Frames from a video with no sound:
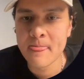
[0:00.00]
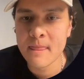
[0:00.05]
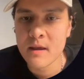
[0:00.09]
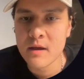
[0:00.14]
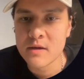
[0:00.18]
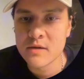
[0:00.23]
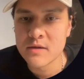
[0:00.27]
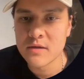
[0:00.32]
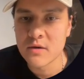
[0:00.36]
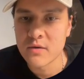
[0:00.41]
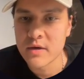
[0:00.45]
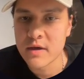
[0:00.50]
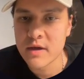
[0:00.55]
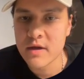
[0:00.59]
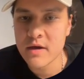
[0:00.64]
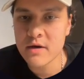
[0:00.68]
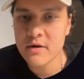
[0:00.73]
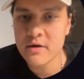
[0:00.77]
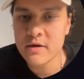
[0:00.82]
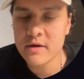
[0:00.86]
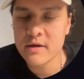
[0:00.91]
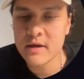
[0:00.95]
So
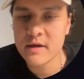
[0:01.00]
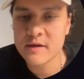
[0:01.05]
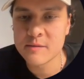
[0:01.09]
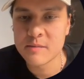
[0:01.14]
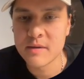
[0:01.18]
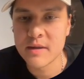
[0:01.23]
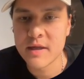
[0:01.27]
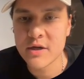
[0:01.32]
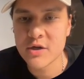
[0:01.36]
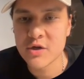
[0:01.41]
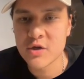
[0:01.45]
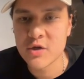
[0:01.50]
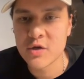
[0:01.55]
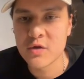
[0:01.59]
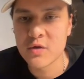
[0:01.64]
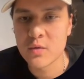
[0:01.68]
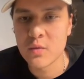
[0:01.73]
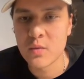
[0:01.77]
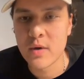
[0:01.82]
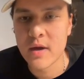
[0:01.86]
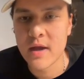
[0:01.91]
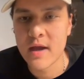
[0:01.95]
here in the
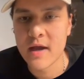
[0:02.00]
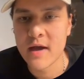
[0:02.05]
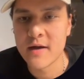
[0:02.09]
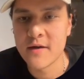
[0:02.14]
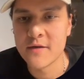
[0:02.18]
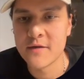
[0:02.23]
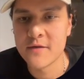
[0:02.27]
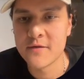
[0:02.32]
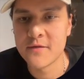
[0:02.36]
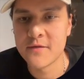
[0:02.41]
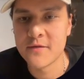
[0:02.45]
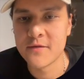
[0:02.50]
explanation we have